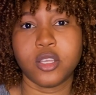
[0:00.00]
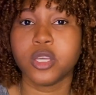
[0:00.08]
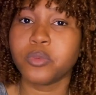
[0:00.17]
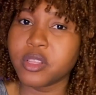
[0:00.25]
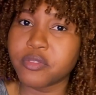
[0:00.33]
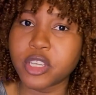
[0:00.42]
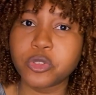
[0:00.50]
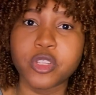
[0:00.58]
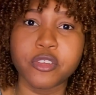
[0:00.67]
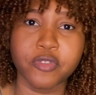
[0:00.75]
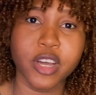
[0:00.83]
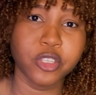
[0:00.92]
You will
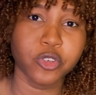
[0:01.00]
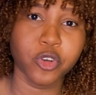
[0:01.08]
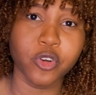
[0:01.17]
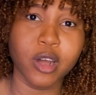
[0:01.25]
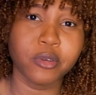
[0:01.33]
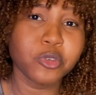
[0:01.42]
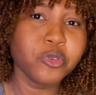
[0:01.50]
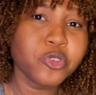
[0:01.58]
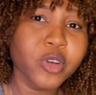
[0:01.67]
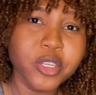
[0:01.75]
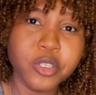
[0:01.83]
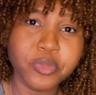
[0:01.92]
eventually find your crowd. Don't
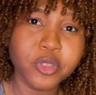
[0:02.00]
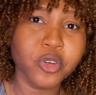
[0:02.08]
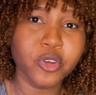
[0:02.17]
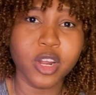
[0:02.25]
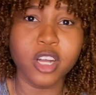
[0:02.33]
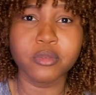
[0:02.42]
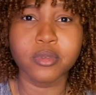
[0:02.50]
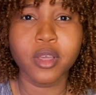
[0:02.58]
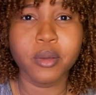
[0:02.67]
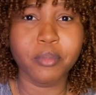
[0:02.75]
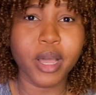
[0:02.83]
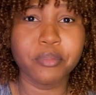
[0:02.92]
try to pull a crowd
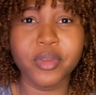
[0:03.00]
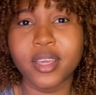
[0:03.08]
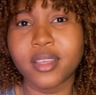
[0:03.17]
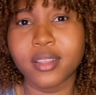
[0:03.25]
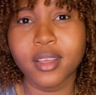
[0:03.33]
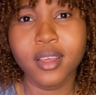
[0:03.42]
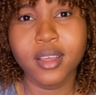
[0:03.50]
by being